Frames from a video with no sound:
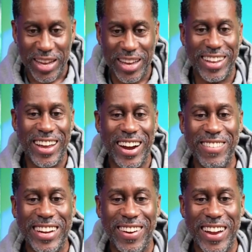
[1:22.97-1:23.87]
And there
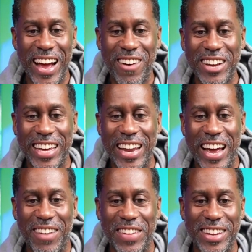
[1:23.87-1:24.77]
we go. Now we can
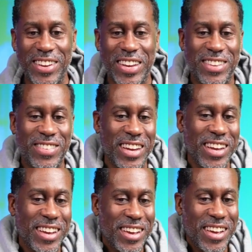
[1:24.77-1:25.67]
have it. You can
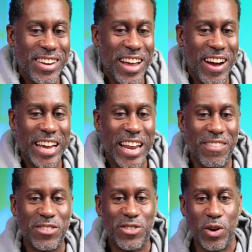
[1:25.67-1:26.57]
see, now I can
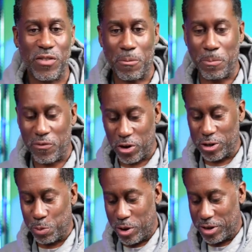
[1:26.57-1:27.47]
have sort of a
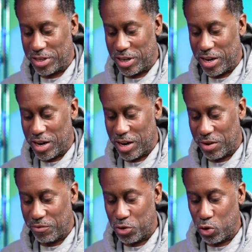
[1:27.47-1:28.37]
first person
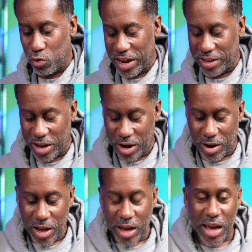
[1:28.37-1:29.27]
view right there.
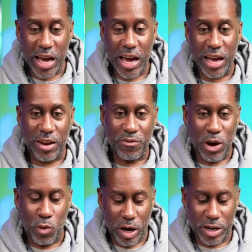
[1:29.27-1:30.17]
And if I
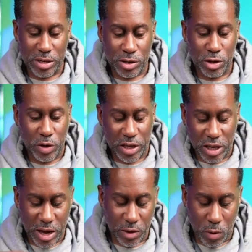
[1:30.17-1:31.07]
wanted to do it
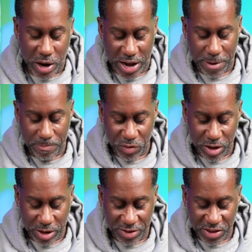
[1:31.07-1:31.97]
the other way,
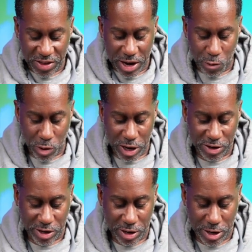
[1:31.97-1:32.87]
let's say that I wanted
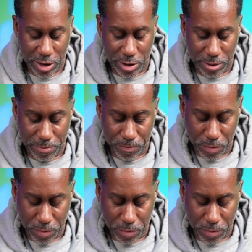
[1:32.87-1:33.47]
to,